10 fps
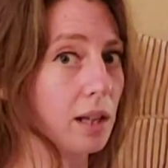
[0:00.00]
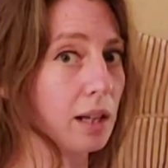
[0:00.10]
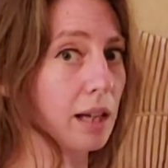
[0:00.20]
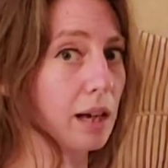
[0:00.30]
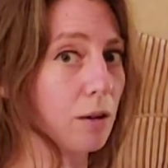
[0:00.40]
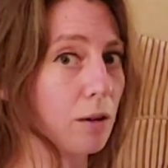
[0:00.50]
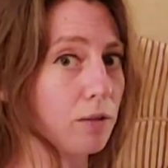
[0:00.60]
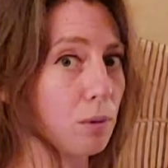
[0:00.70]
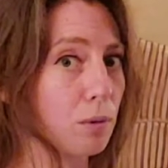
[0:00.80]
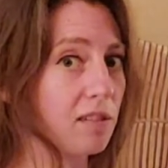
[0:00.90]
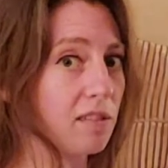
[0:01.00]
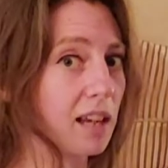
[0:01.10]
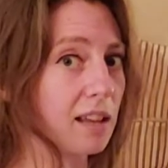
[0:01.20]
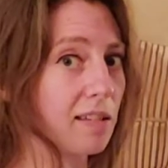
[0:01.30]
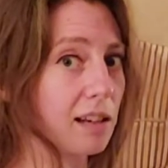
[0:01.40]
Now, if you want to
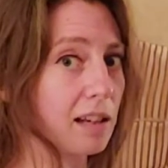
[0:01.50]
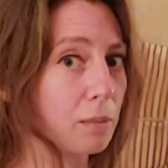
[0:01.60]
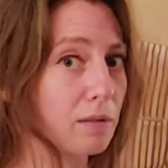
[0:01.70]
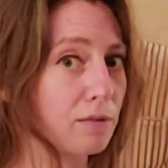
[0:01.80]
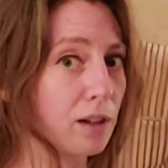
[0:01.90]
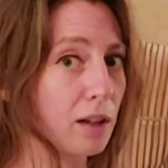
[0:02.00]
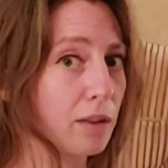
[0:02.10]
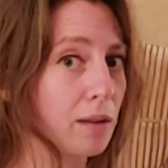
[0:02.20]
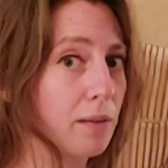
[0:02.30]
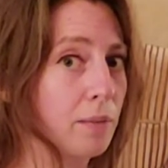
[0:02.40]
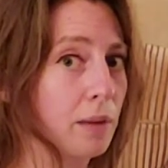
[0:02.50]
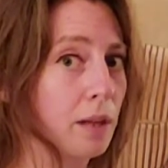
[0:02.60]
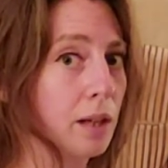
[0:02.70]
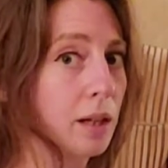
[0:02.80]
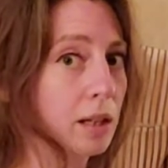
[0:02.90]
take this a little bit further,
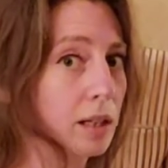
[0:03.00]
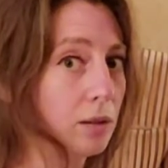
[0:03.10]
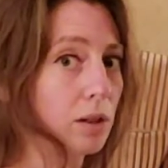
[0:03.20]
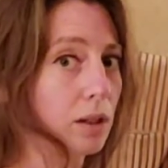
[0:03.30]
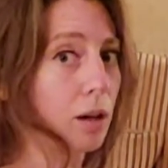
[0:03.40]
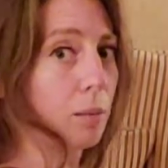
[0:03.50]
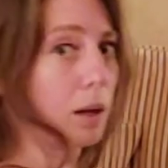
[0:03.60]
you can come